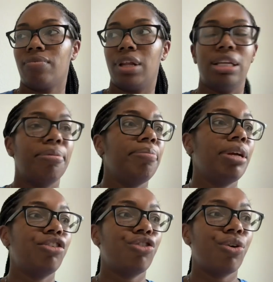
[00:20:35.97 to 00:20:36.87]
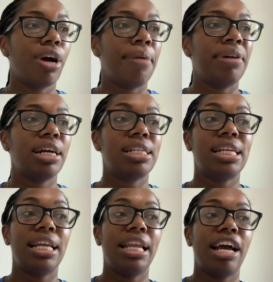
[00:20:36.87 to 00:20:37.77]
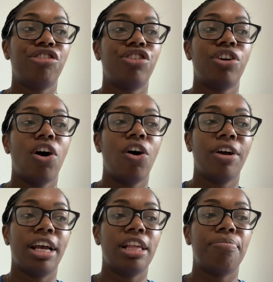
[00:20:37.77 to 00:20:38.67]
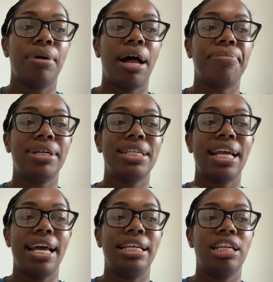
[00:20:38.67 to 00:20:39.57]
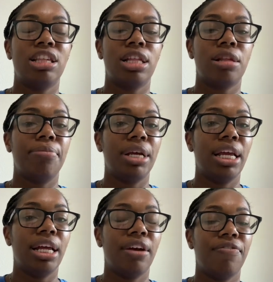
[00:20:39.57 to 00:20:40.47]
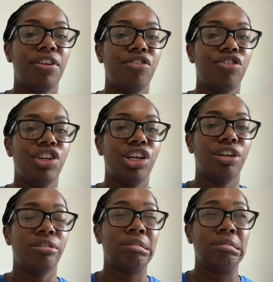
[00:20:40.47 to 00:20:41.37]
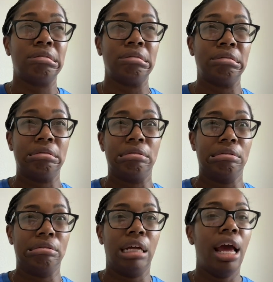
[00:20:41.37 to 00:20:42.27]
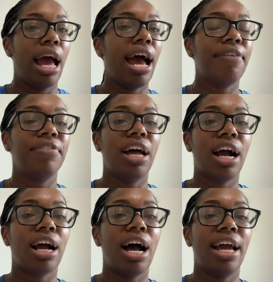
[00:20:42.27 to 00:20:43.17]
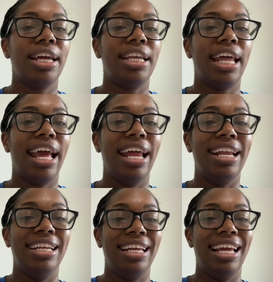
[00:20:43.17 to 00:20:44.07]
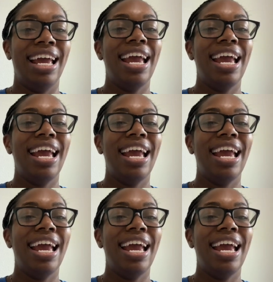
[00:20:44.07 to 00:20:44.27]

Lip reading: Let me make sure. I'm not going to say last year, August, but I'm going to say at least since the beginning of this year, I have not gotten any